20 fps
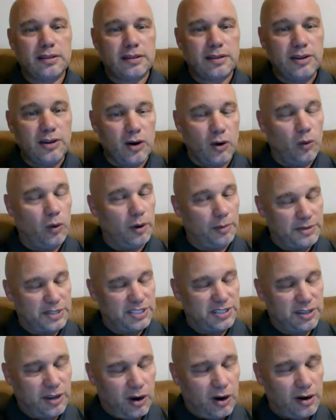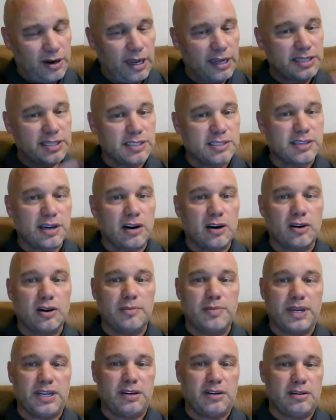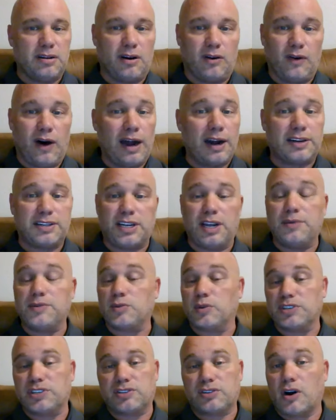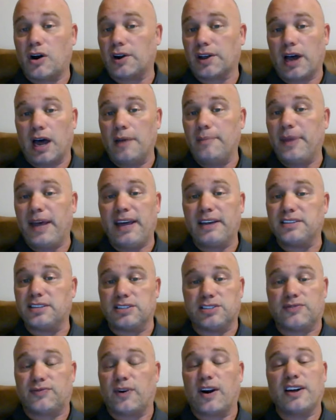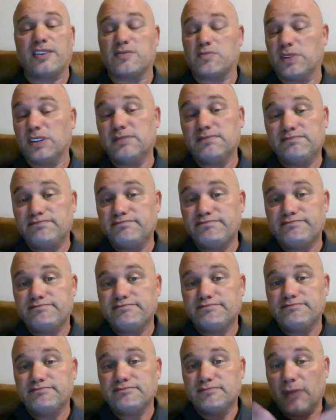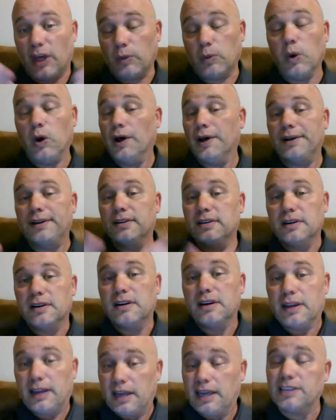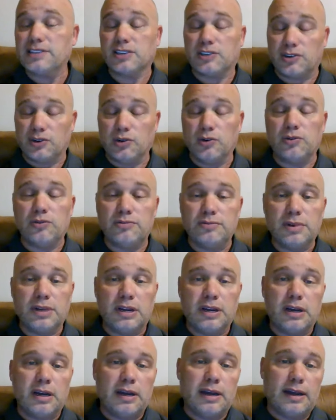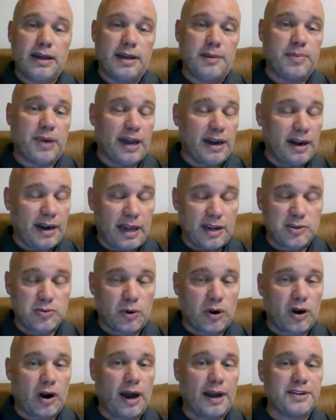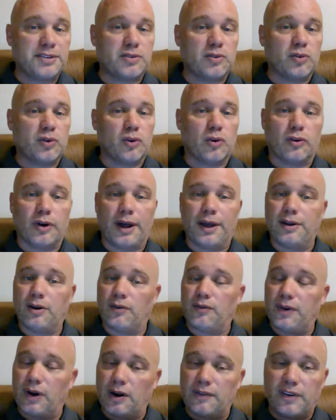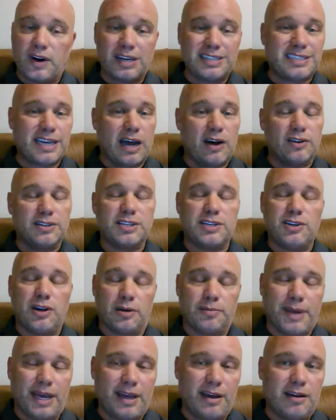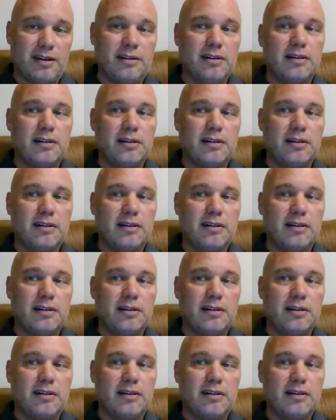You don't want him to start necessarily, but a lot of teams would start Kai Bates as a freshman. They would. He's a dude. He played at Edgewater High School in Orlando. Very, very talented young man.